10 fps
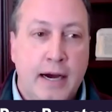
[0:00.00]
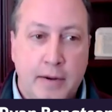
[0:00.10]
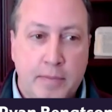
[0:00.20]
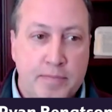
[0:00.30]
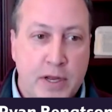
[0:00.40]

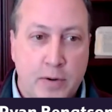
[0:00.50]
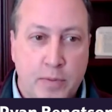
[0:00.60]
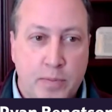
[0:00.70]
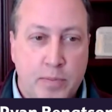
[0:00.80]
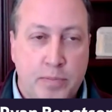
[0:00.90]

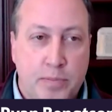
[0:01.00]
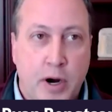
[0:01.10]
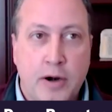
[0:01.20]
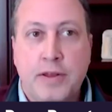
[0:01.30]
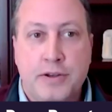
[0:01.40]

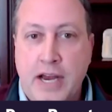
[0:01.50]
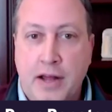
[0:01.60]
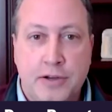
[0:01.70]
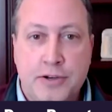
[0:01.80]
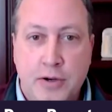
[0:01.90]
Part of the
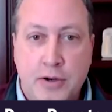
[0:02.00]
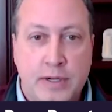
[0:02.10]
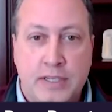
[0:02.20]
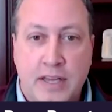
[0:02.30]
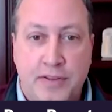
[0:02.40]
challenge
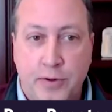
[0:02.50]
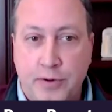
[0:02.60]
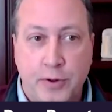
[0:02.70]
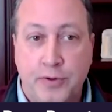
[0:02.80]
too is that